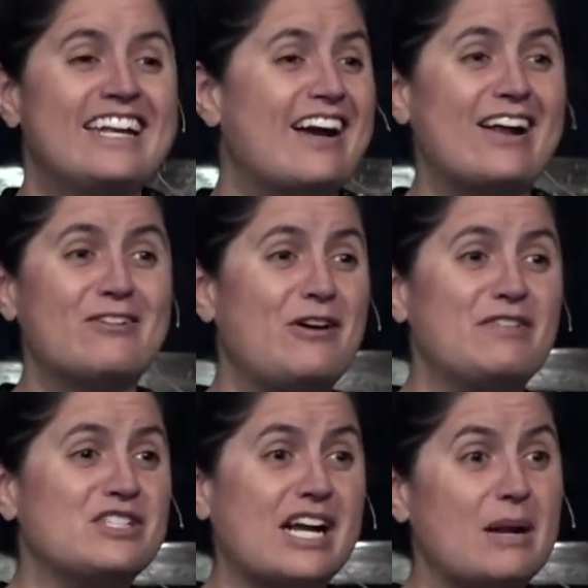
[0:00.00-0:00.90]
now, I don't know if
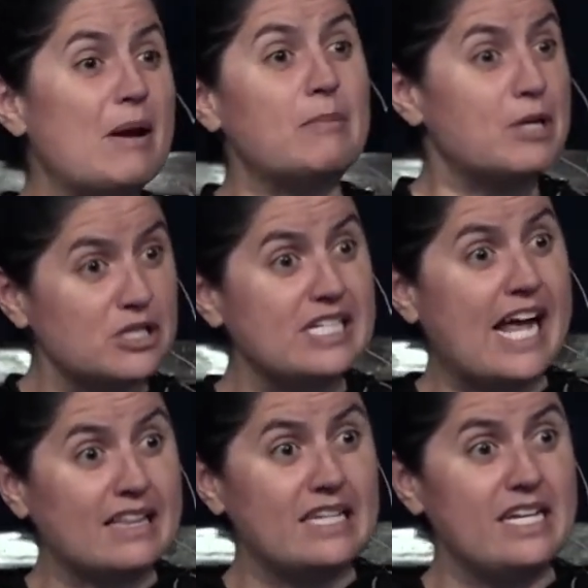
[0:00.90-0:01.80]
he's talking about her
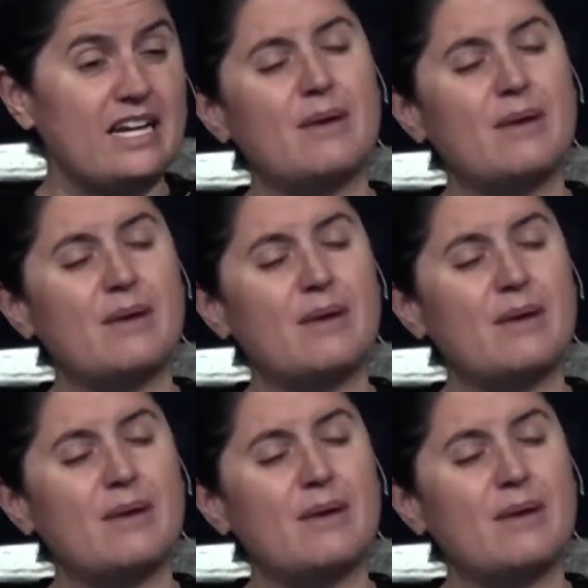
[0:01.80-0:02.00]
personality.